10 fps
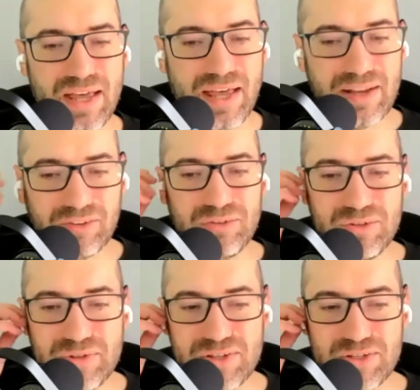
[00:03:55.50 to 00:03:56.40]
and as you
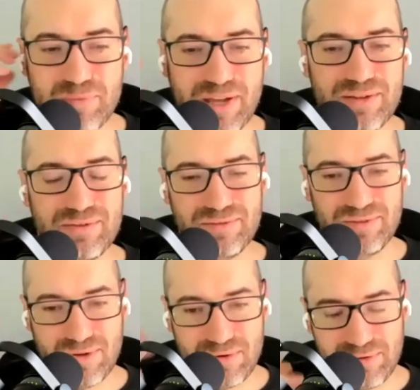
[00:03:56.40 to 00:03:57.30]
do this, you might,
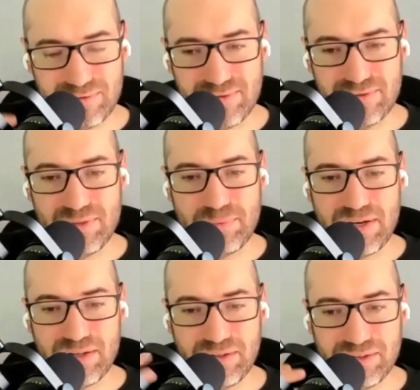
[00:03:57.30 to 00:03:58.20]
you know,
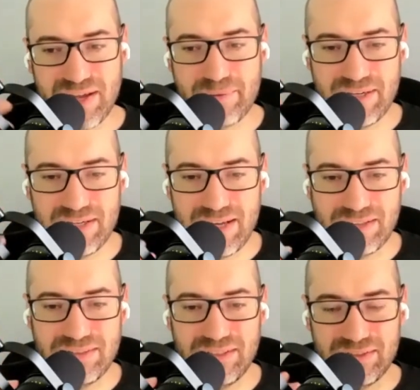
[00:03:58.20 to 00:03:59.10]
spend a little time
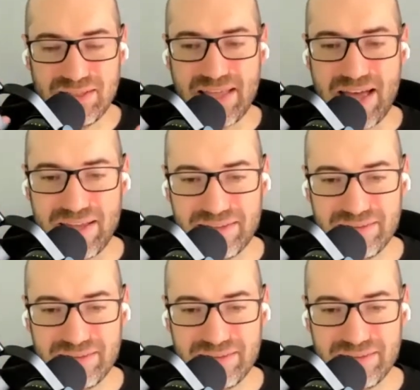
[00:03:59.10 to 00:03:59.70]
connecting to that